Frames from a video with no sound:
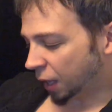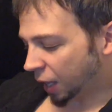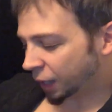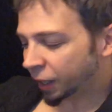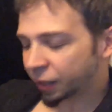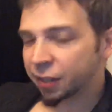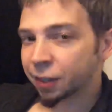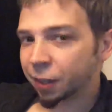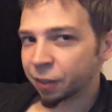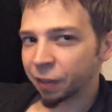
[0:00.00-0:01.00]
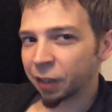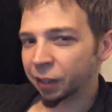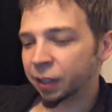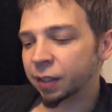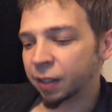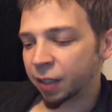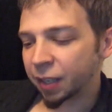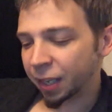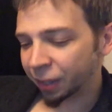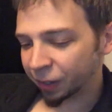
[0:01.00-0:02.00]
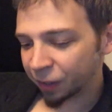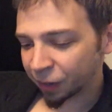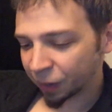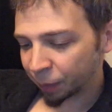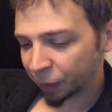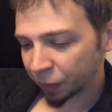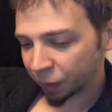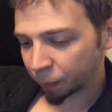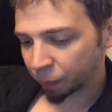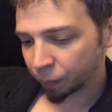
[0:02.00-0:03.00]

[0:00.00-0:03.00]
I like these kinds of the Aliens comics, the